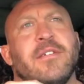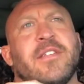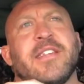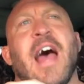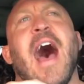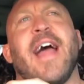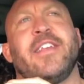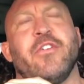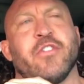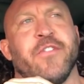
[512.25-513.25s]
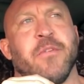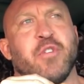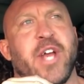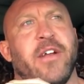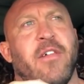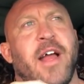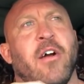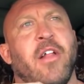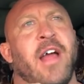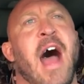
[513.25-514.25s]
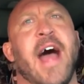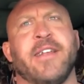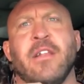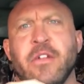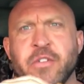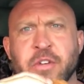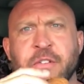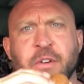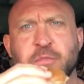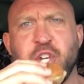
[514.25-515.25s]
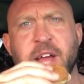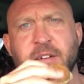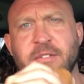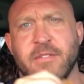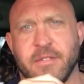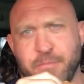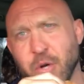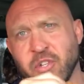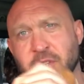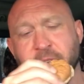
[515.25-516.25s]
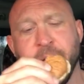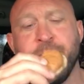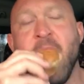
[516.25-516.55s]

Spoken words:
It says hide user from channel. I call it hide loser from channel, personally.